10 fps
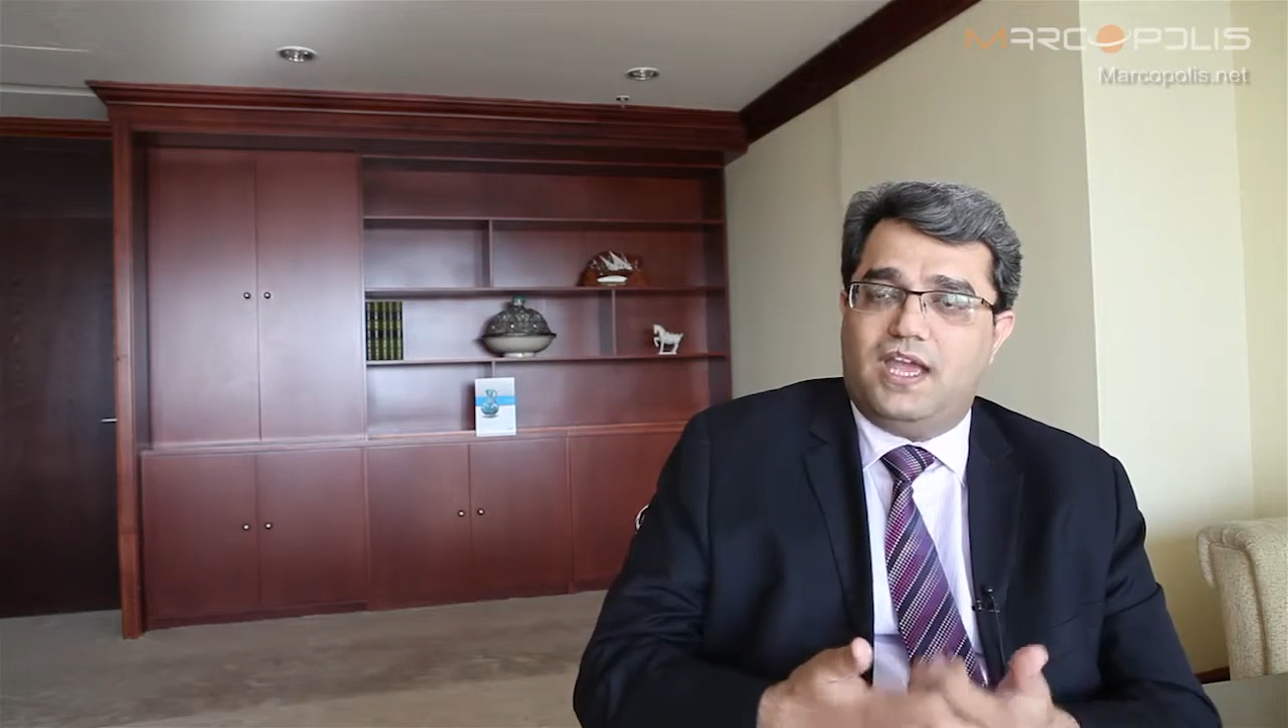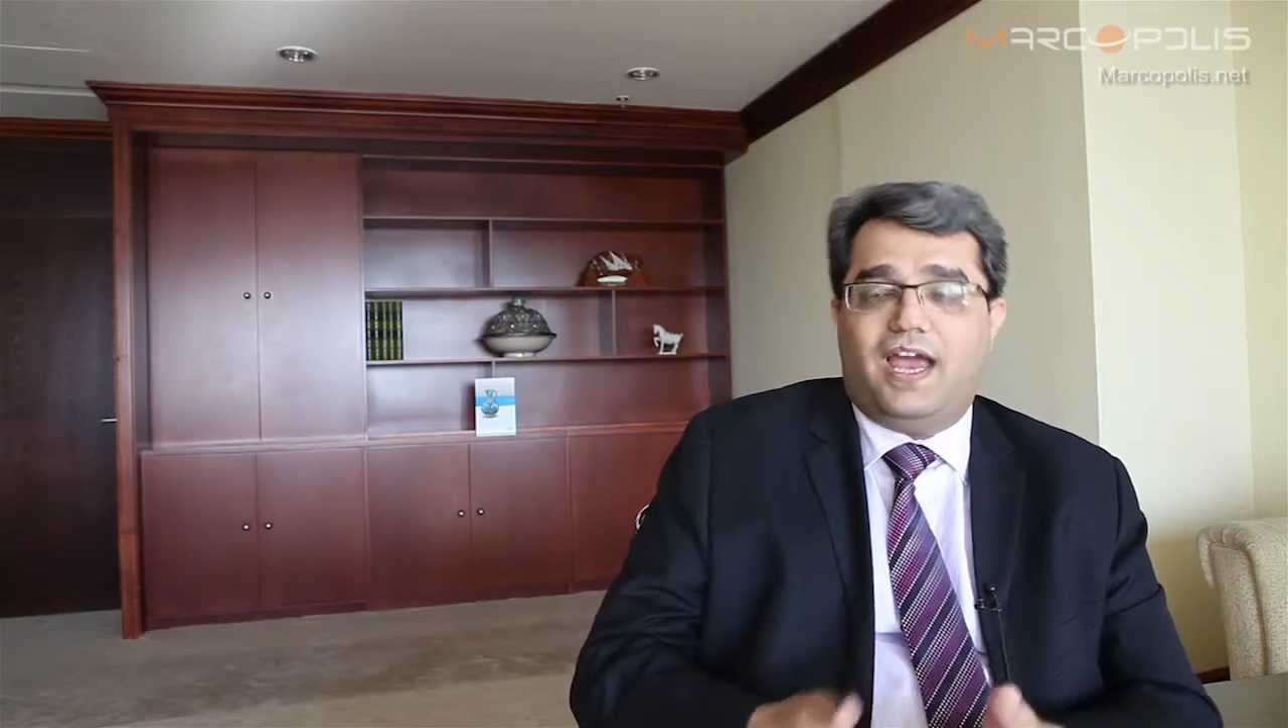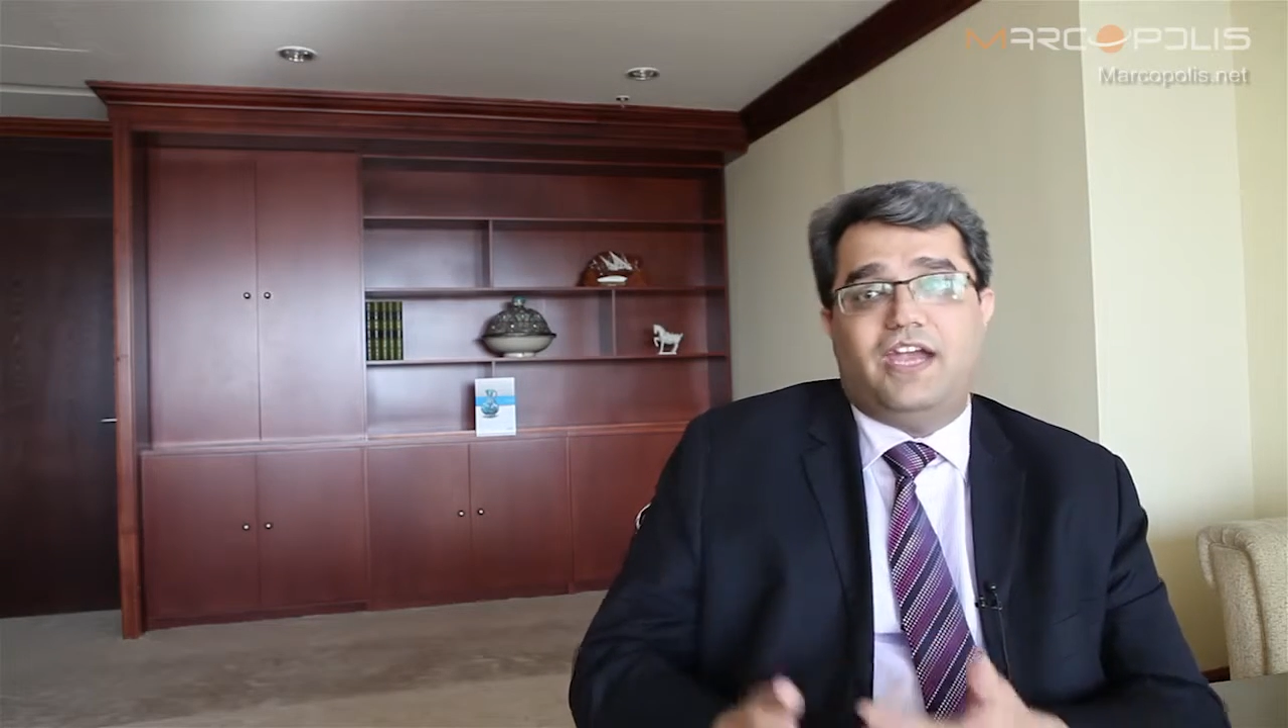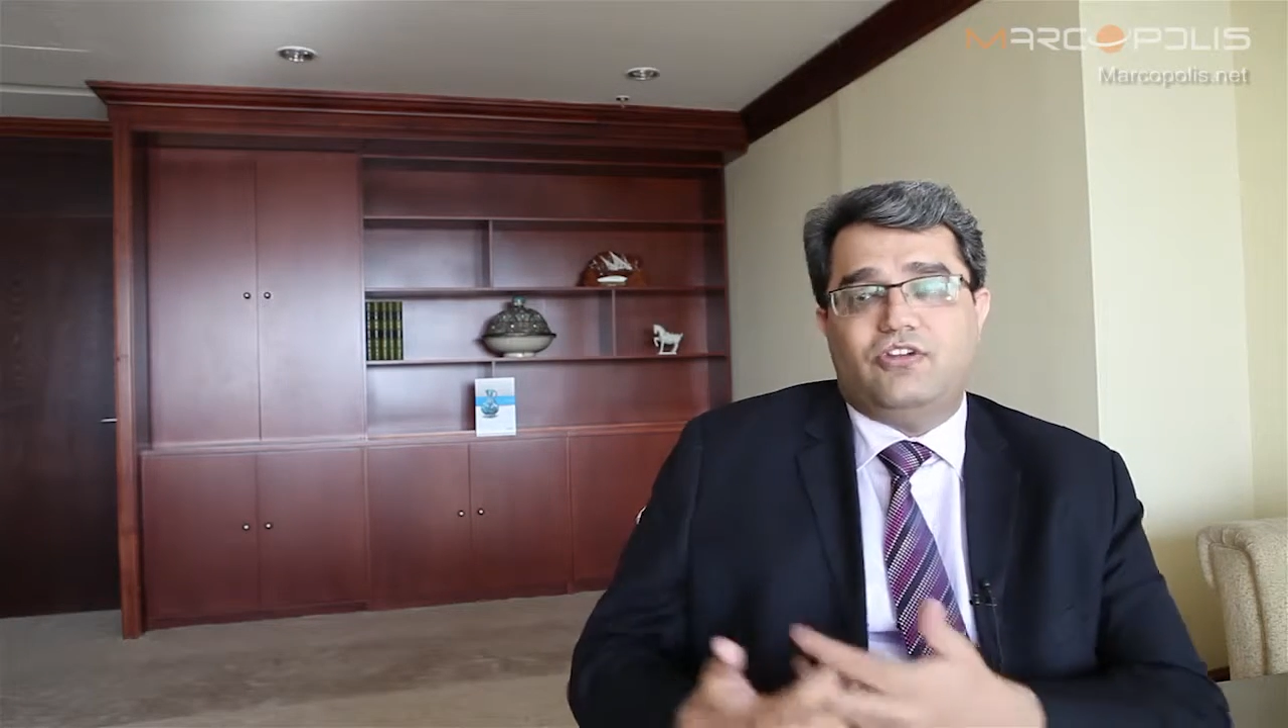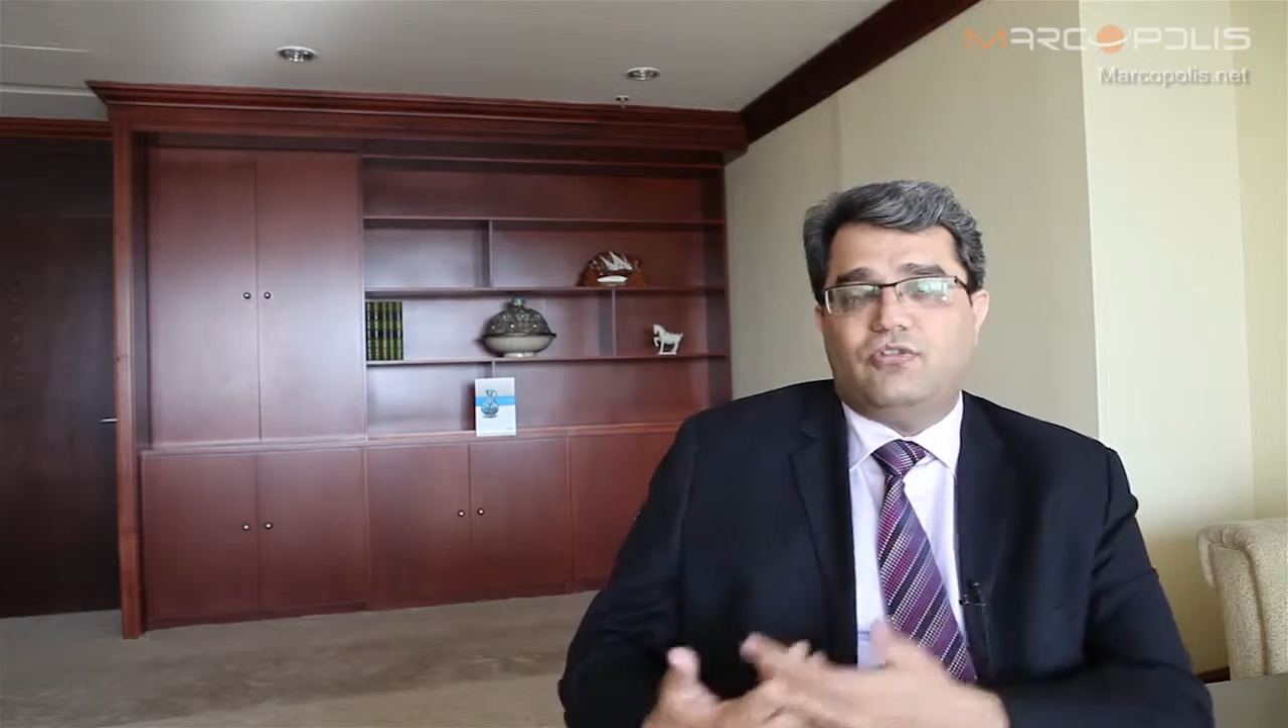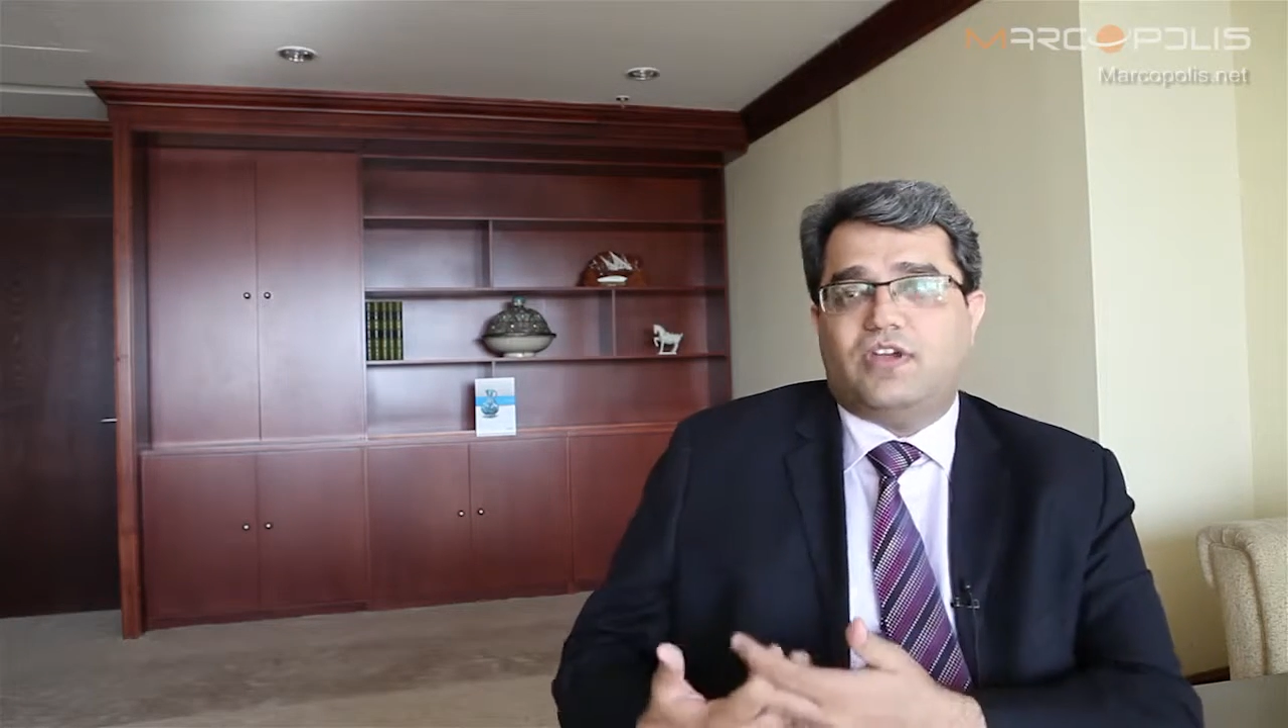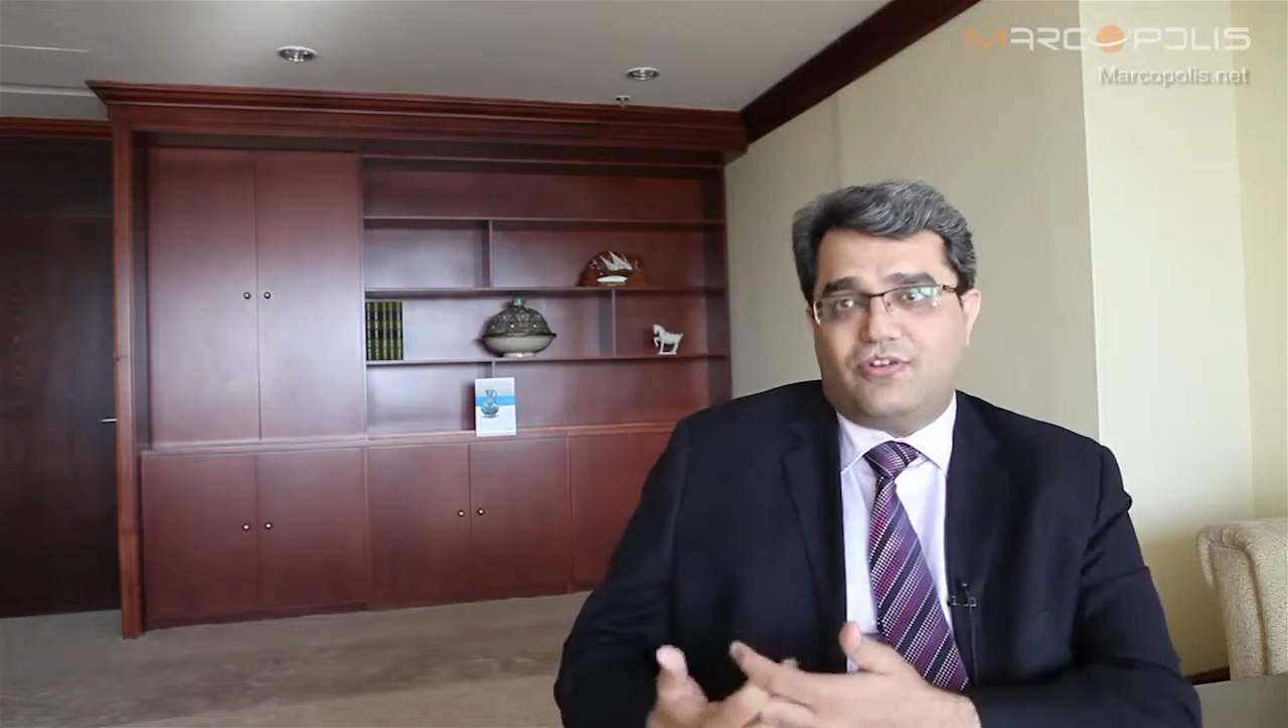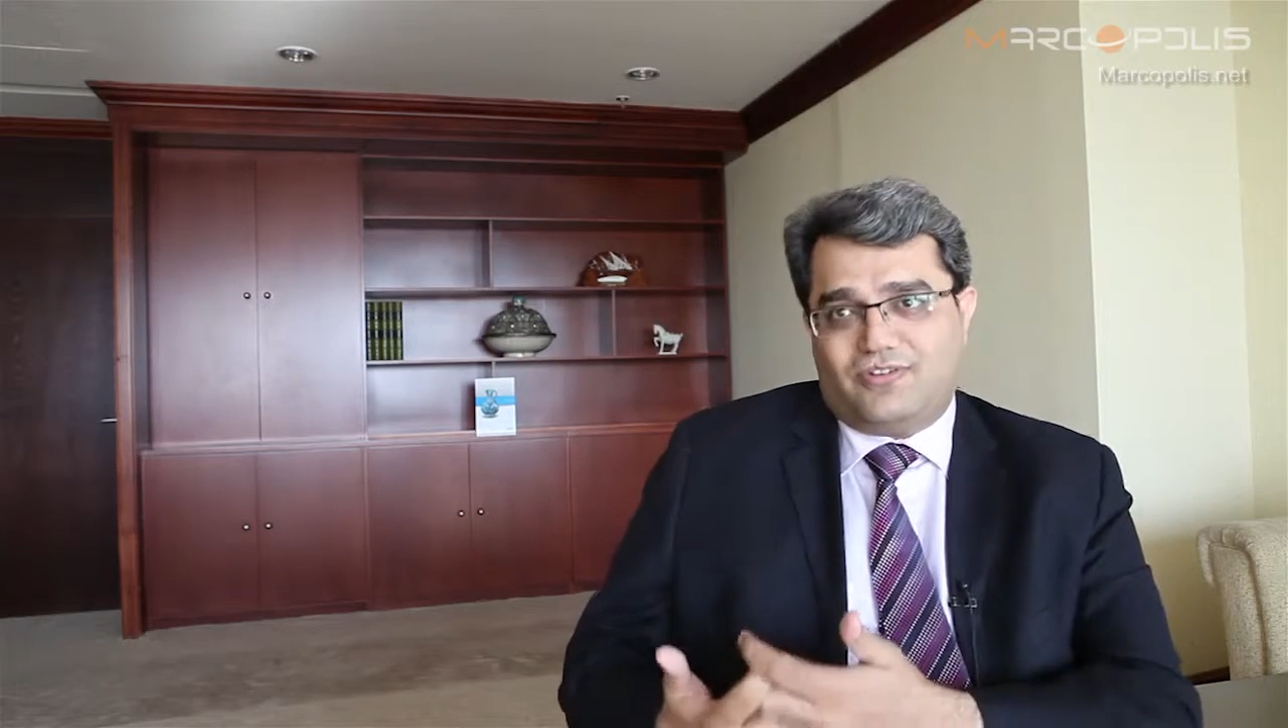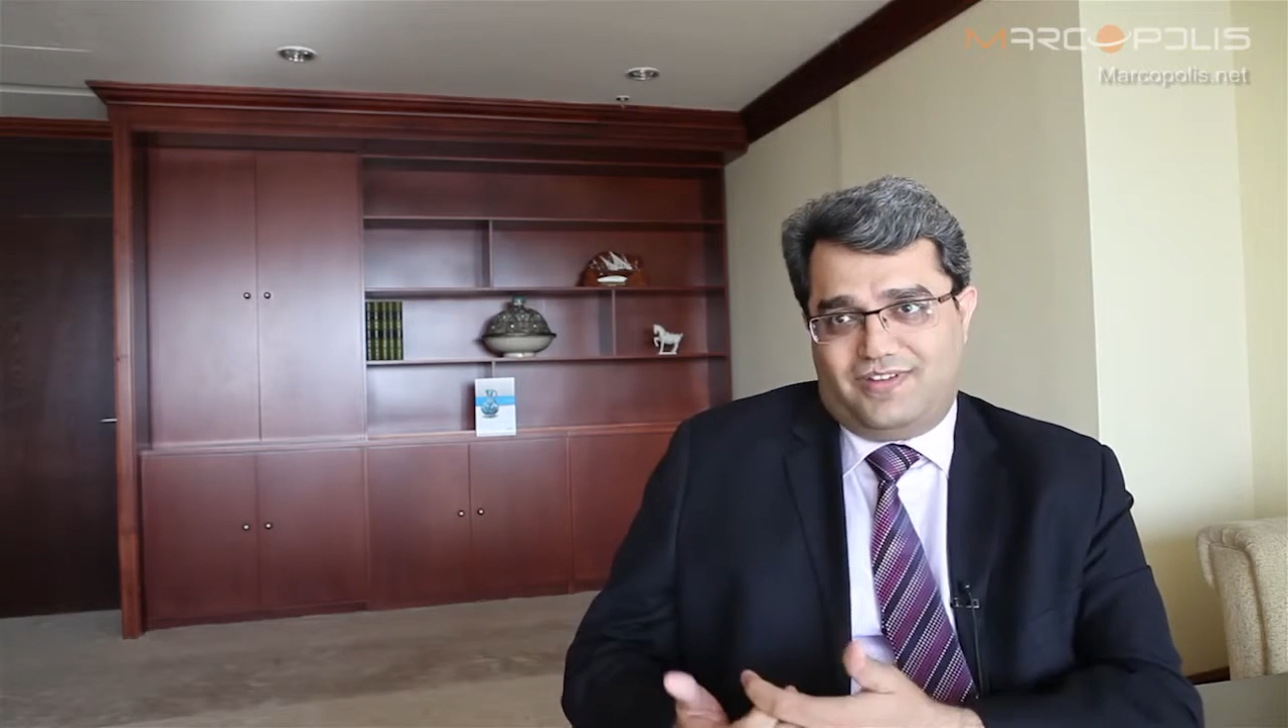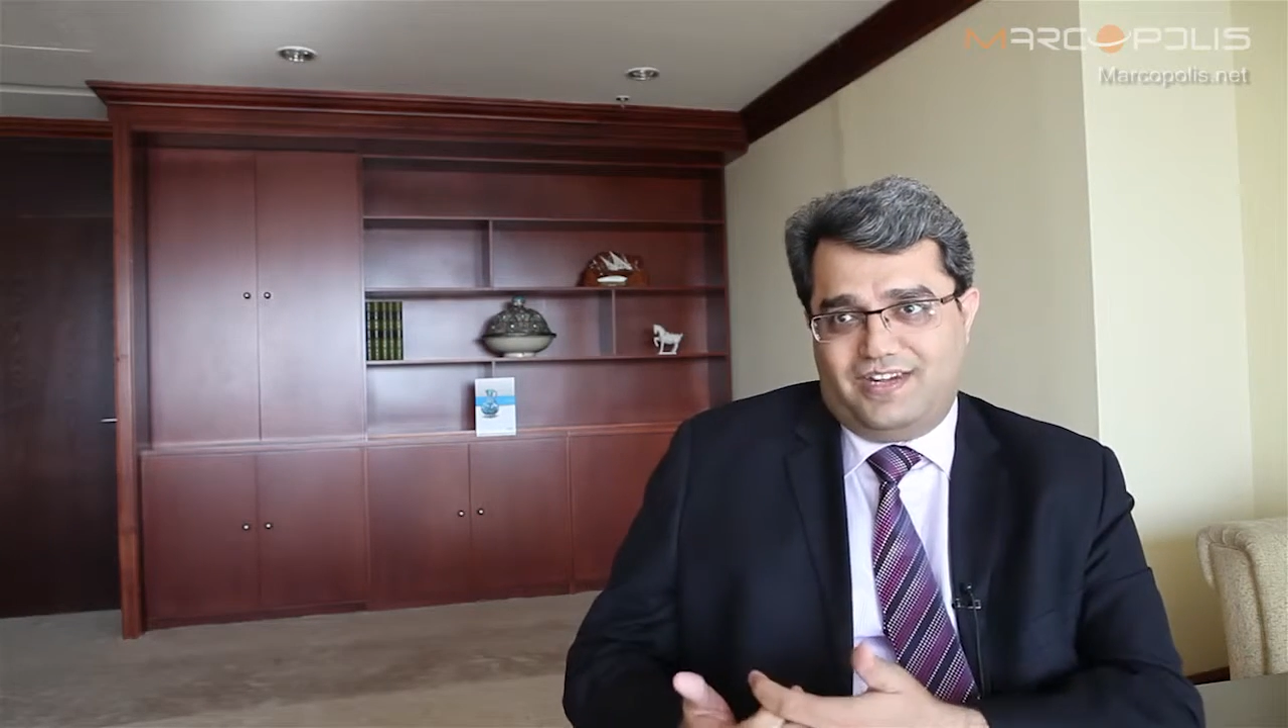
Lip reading: and you cannot